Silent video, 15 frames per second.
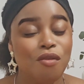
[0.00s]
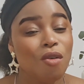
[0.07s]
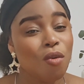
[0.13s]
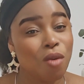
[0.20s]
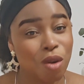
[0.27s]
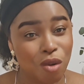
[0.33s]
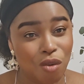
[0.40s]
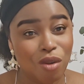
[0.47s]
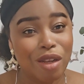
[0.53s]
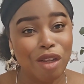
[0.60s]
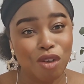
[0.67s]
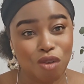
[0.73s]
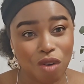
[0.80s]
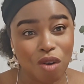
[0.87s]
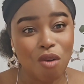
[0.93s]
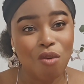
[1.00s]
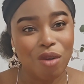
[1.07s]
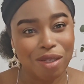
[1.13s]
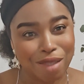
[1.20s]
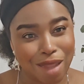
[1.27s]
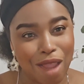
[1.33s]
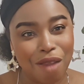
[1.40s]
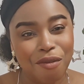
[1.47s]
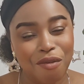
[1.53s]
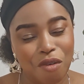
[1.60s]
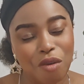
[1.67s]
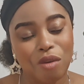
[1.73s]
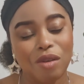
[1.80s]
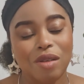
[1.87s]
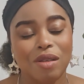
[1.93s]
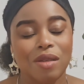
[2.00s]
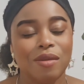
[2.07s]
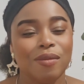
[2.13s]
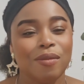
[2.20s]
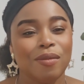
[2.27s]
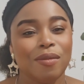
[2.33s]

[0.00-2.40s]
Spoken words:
We know that you are always there for us.